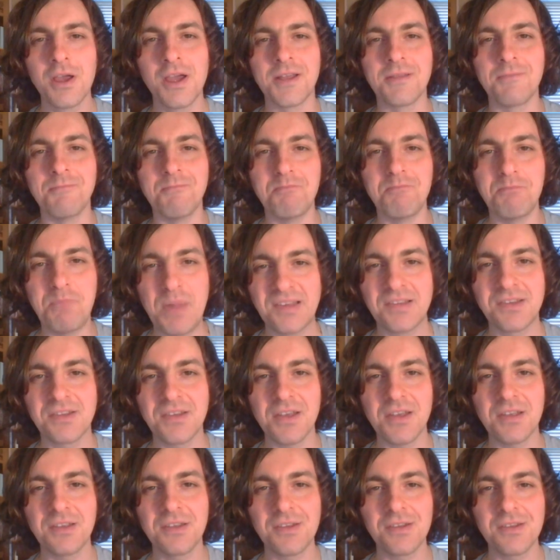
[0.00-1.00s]
and
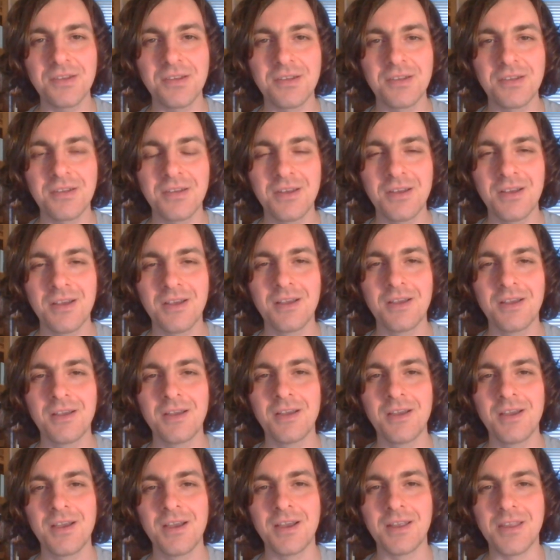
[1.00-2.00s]
biscuits,
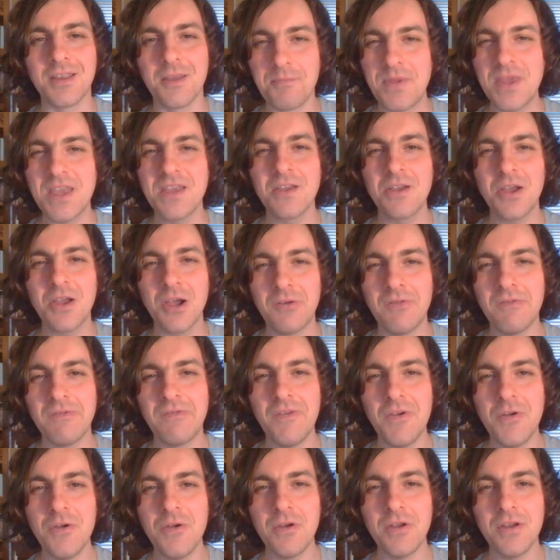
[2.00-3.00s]
and are being
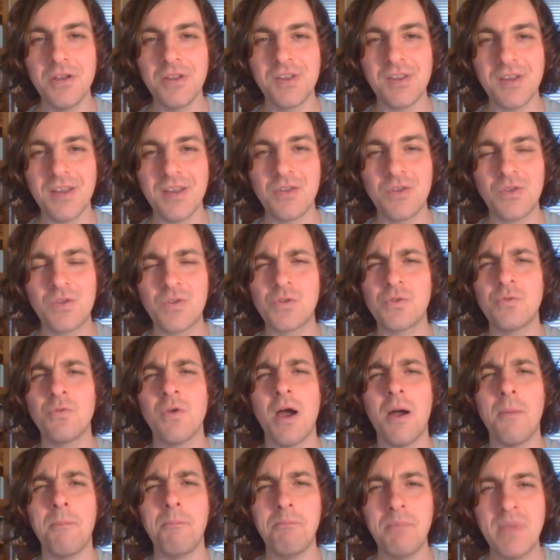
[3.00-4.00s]
converted into
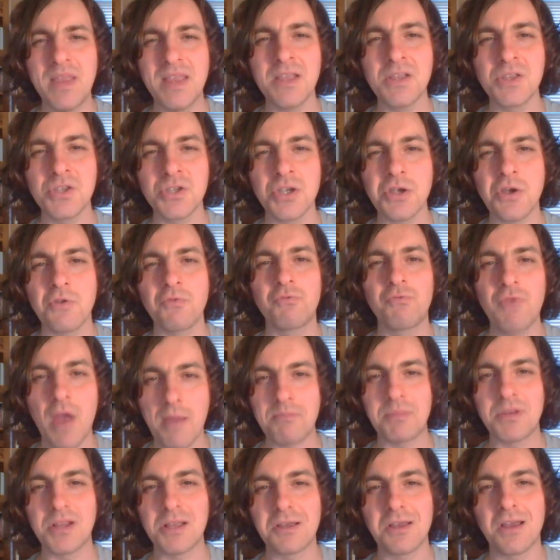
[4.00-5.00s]
a miniature
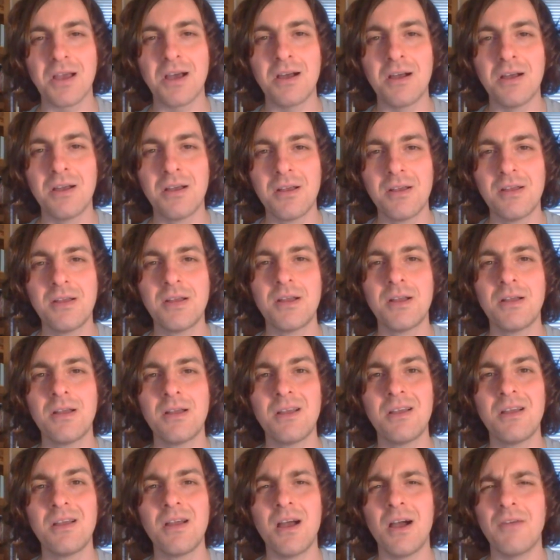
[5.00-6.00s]
replica
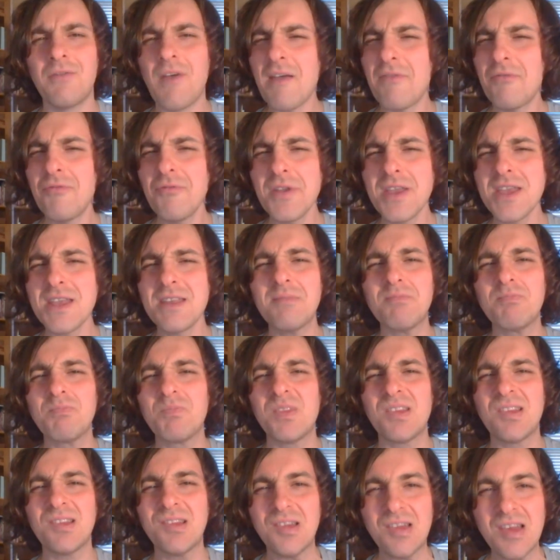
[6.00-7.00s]
of every
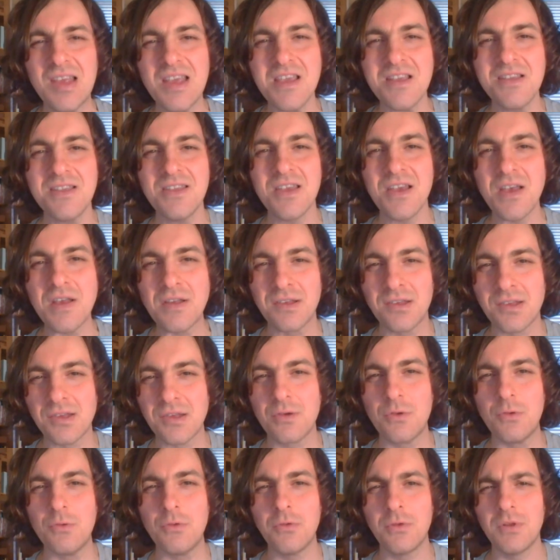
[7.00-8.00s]
senior
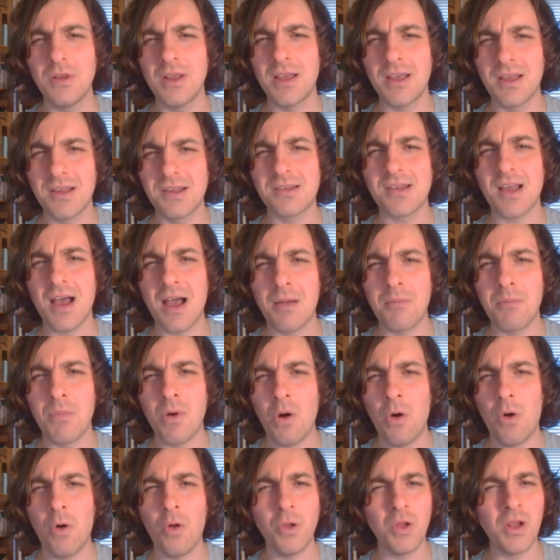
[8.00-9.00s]
school exam
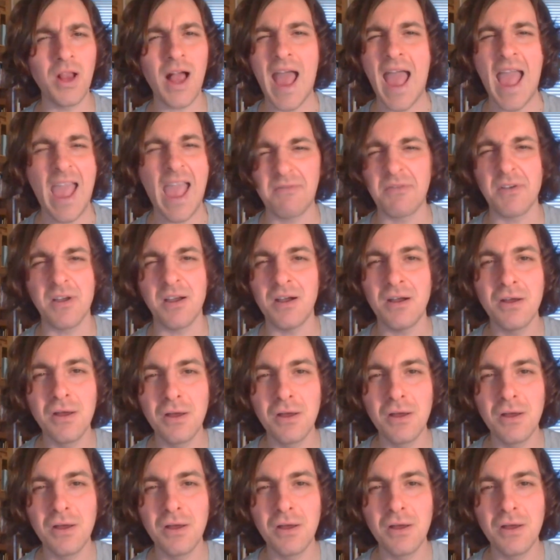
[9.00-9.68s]
hall ever,